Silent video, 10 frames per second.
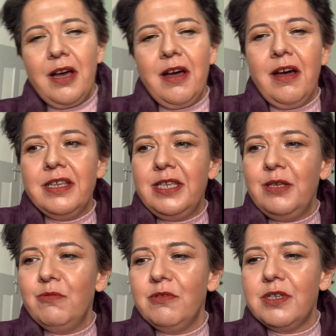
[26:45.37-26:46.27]
I did
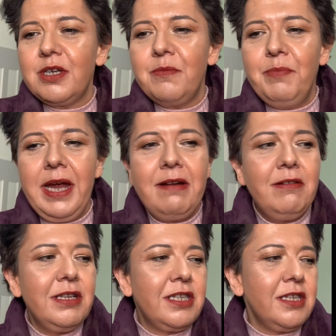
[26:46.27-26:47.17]
want to compare
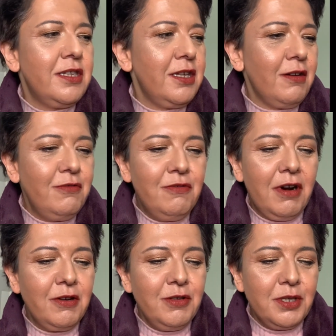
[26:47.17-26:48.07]
it to Stoned
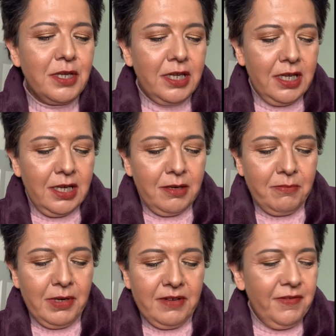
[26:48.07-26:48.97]
Rose,
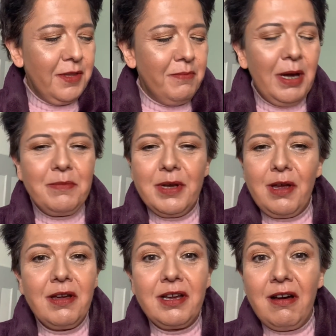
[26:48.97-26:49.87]
but for the moment,
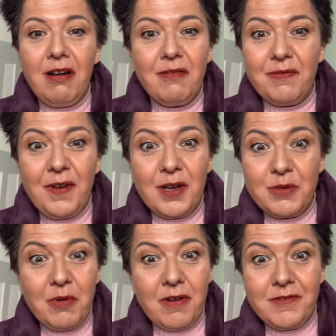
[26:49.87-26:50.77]
I can't find
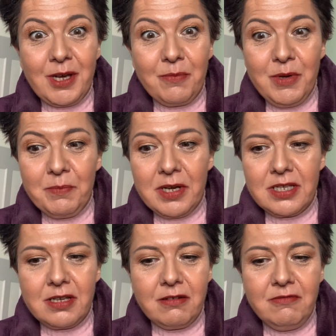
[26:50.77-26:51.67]
what I've done with my
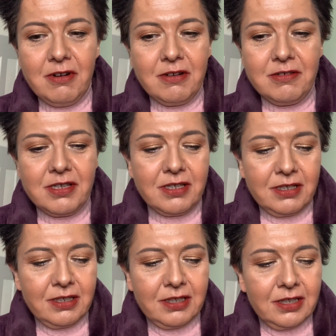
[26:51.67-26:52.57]
Stoned Rose.
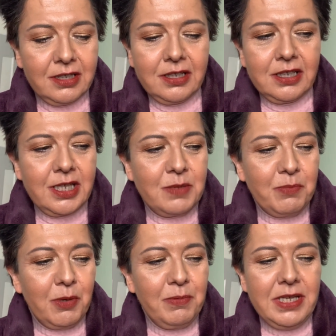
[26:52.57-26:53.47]
It's
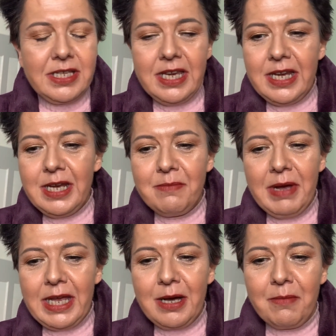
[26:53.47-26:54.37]
probably sitting in a
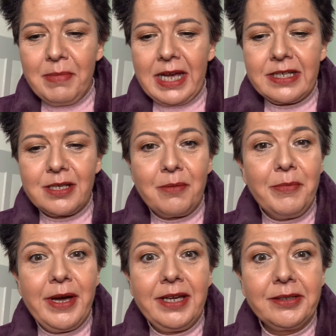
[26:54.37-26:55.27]
makeup bag
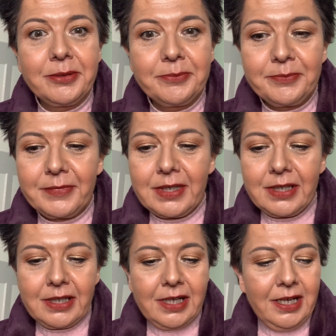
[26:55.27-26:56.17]
somewhere.
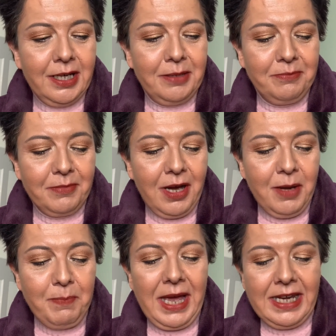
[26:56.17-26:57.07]
I
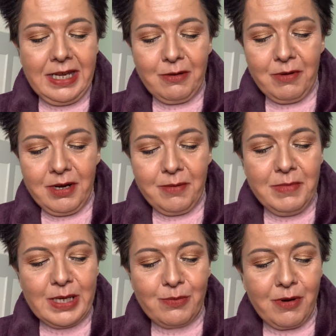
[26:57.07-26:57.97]
panic when I
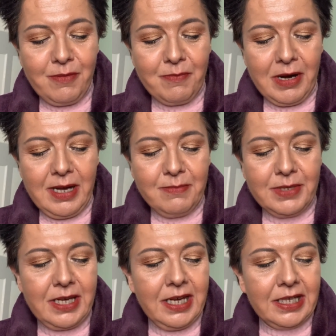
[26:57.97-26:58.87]
miss one of my
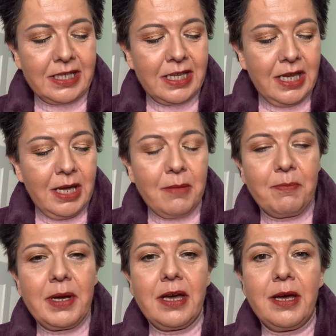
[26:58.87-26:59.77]
lipsticks,
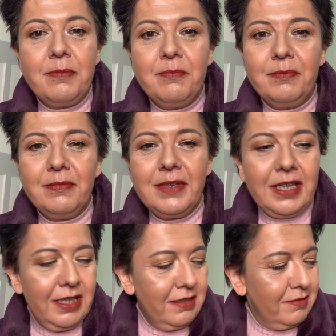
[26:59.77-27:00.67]
but
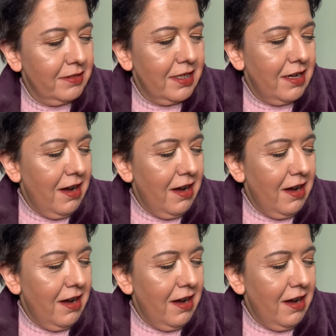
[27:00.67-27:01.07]
I